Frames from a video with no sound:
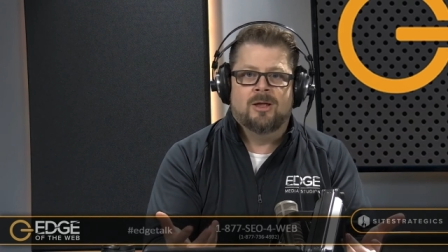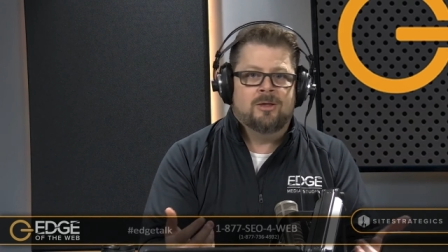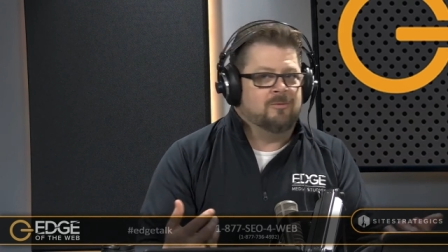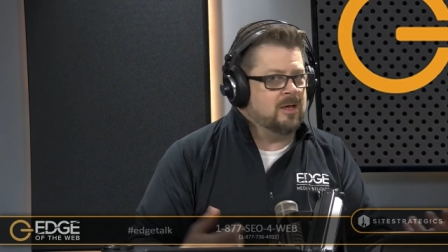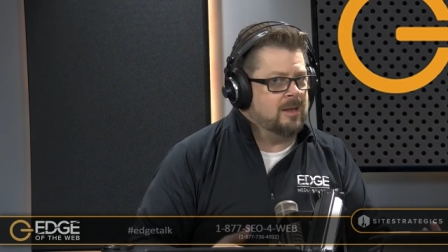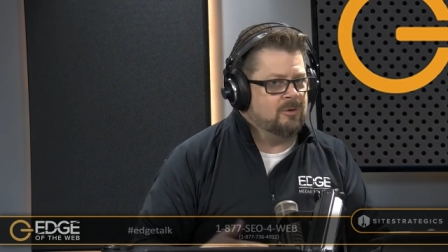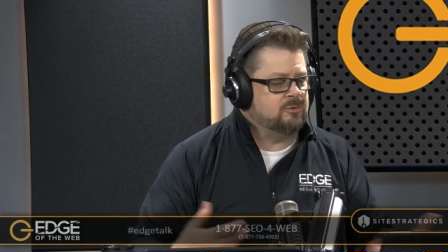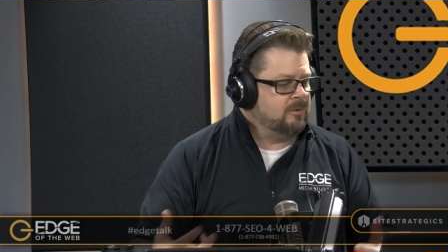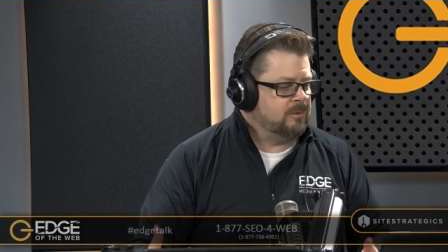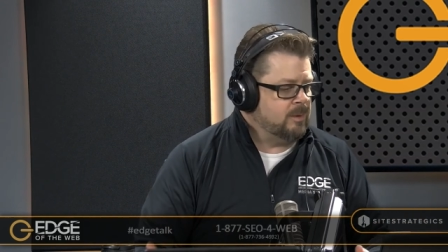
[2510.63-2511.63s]
you've got
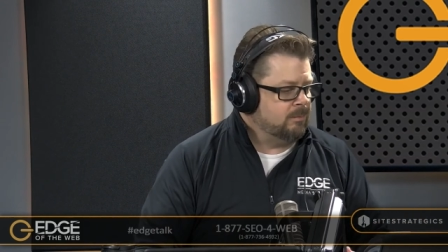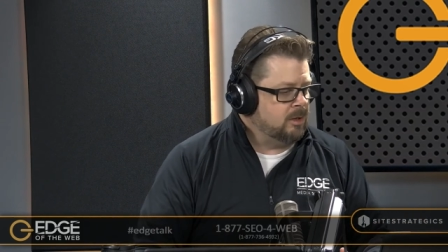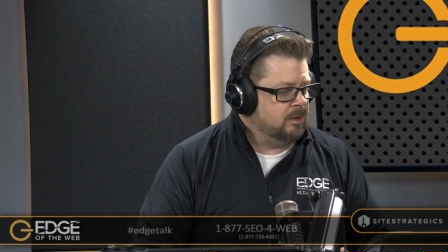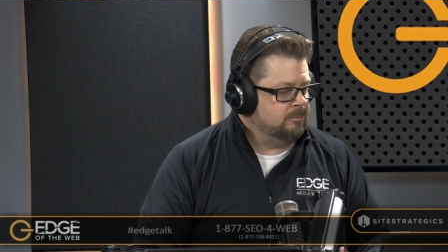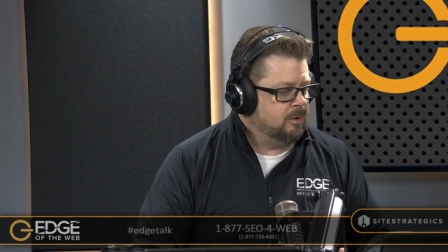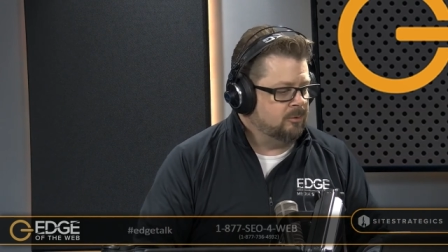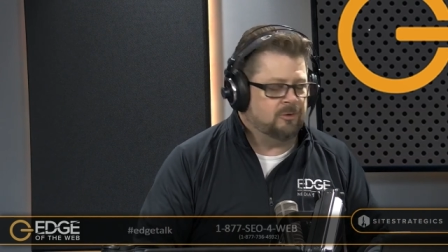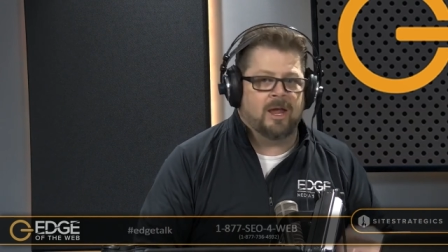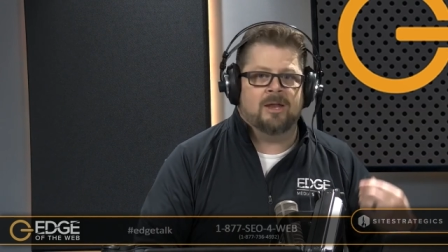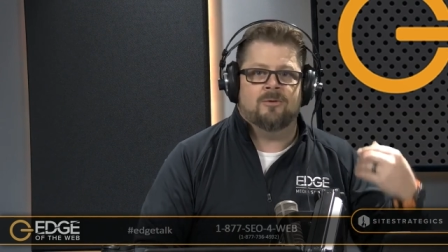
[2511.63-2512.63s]
imagery from the blog
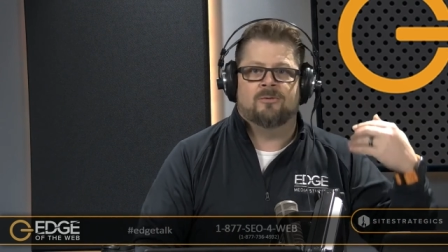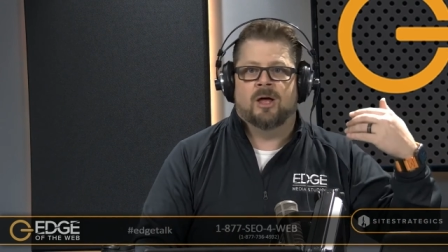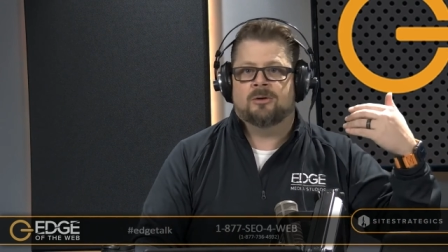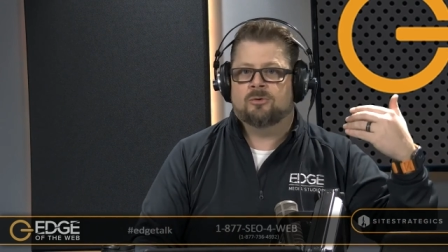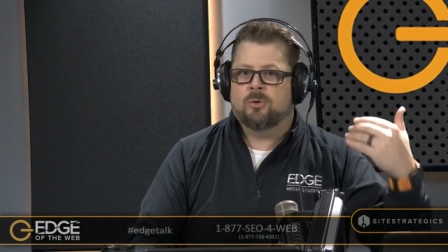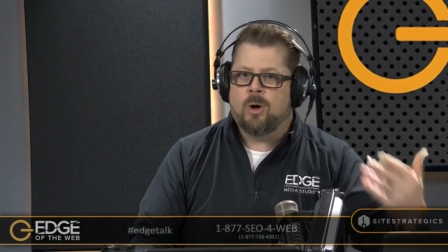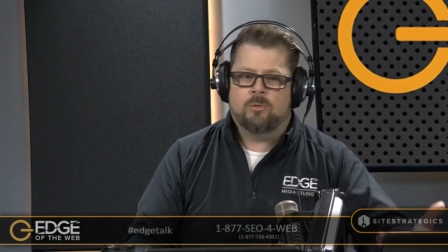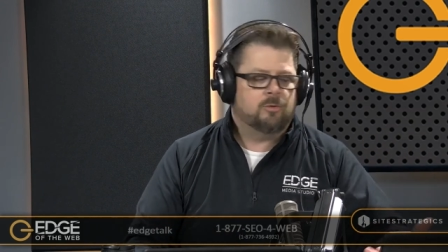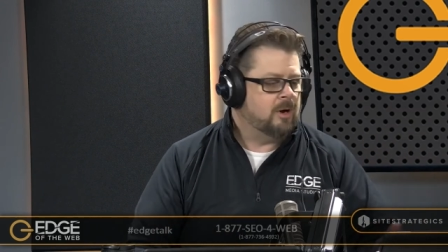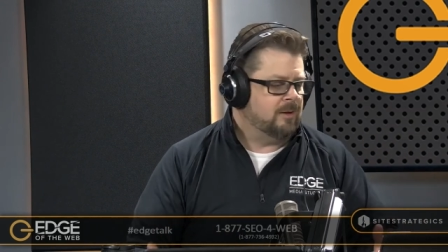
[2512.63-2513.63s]
post and you've got
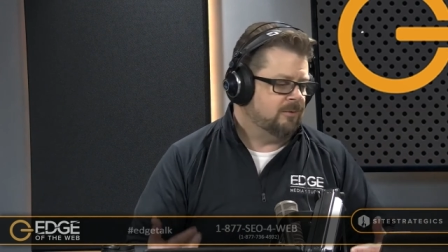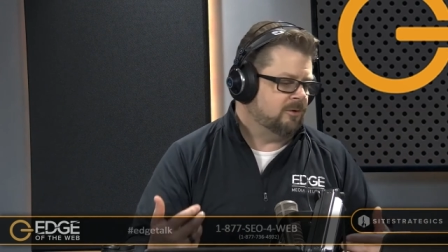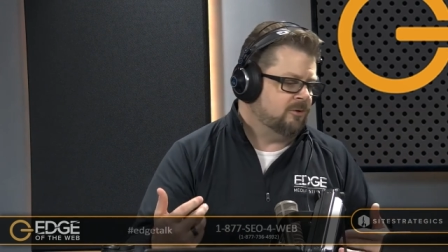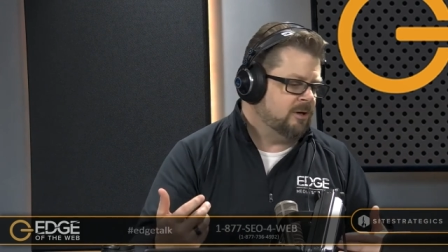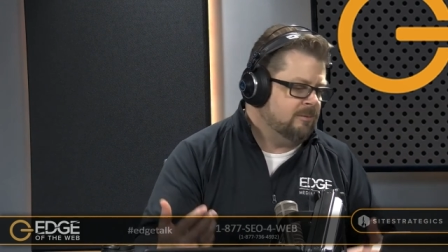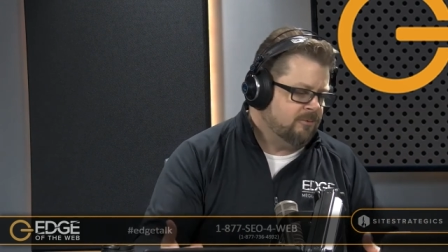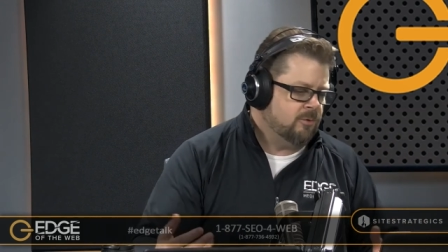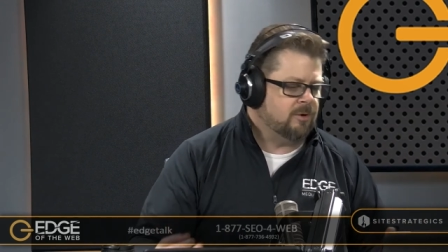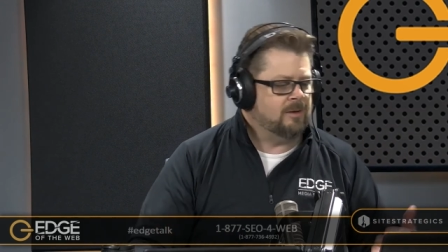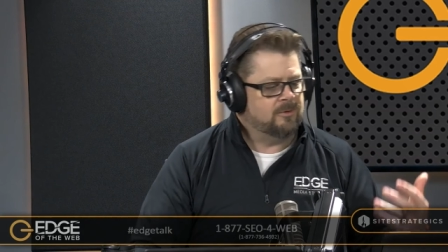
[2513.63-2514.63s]
quote graphics and
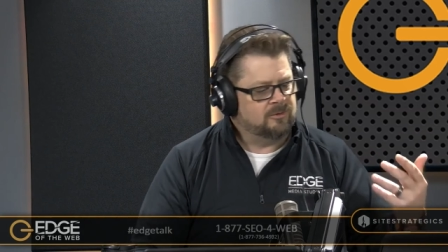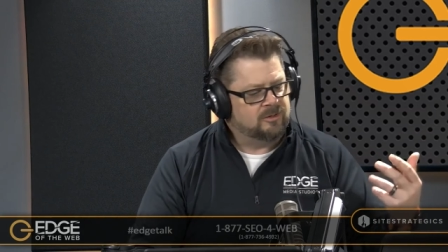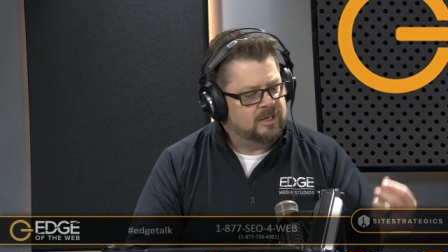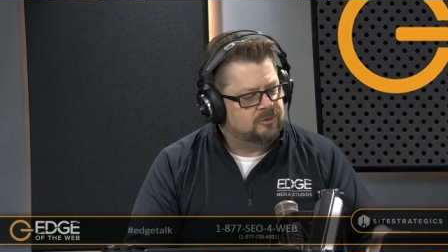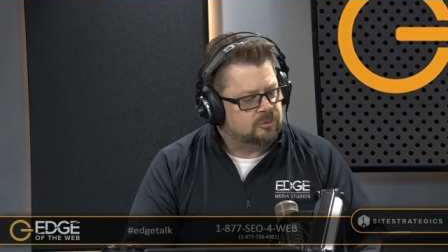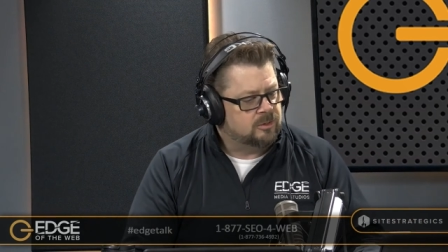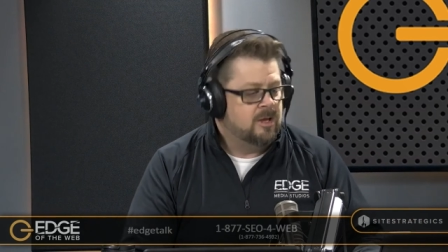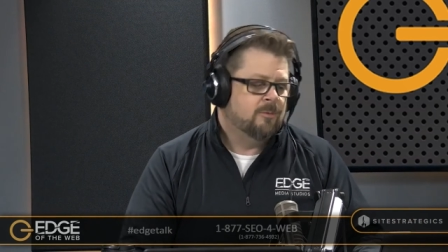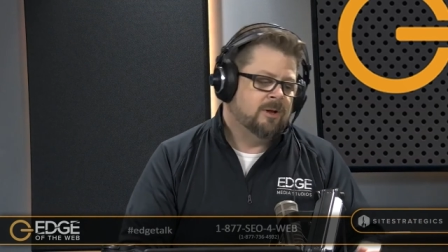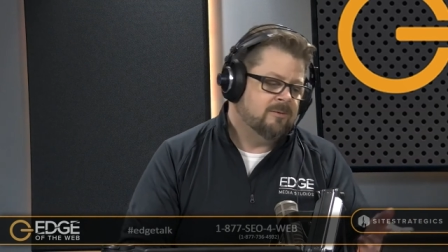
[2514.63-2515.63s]
infographics and instru-
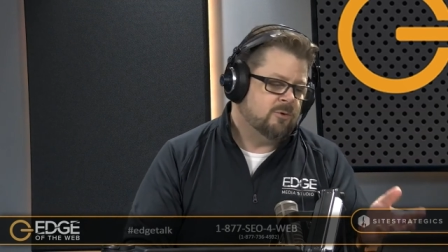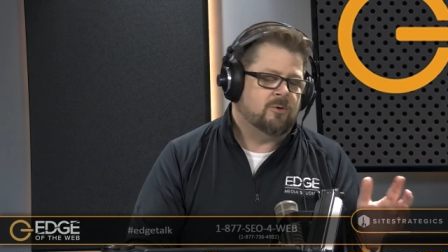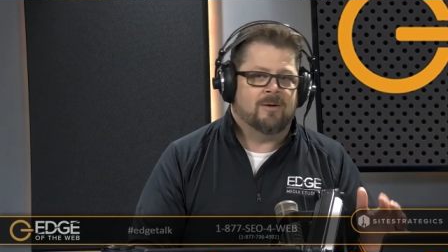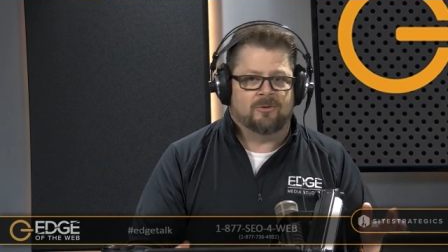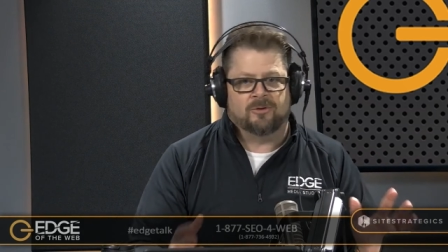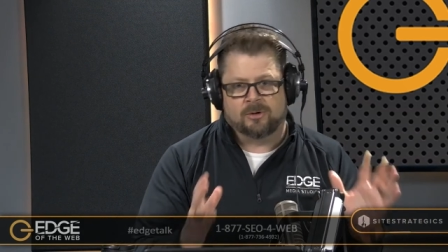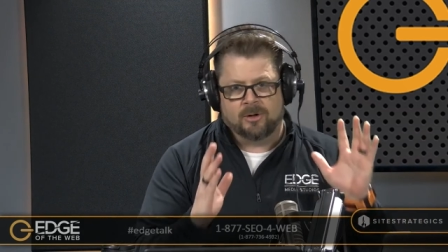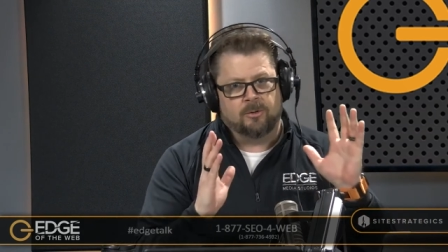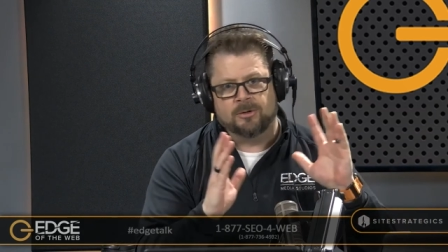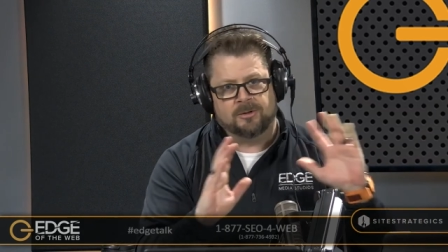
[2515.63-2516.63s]
well, infographics are a
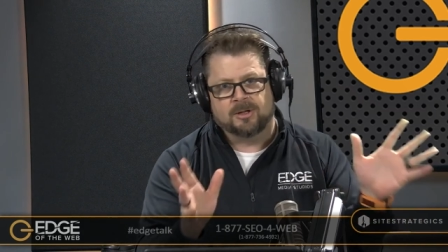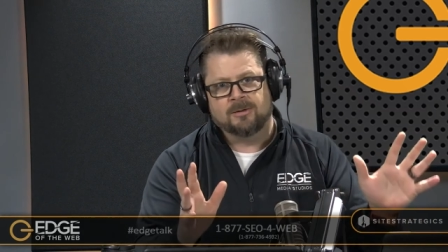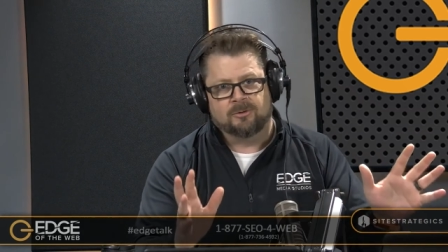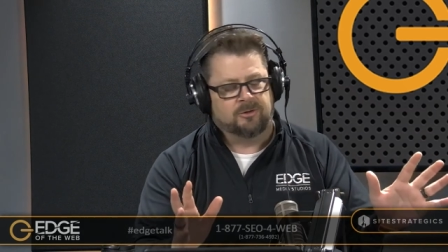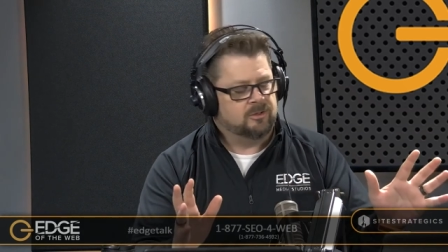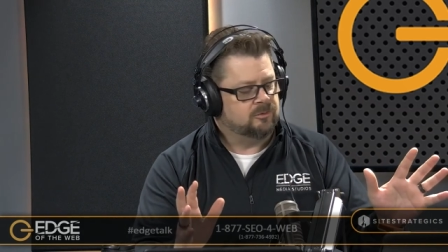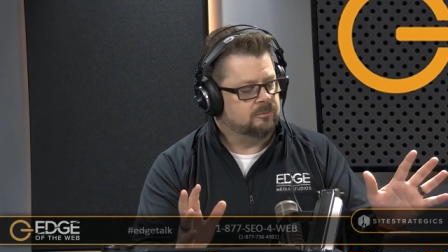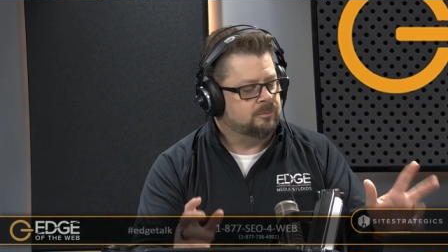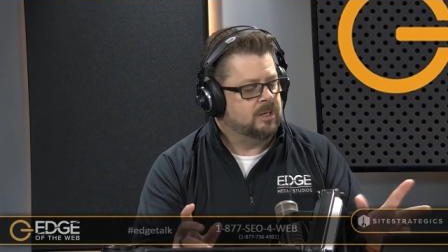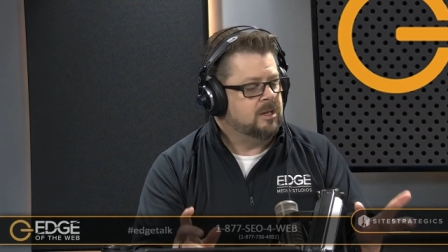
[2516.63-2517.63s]
whole nother conversation, but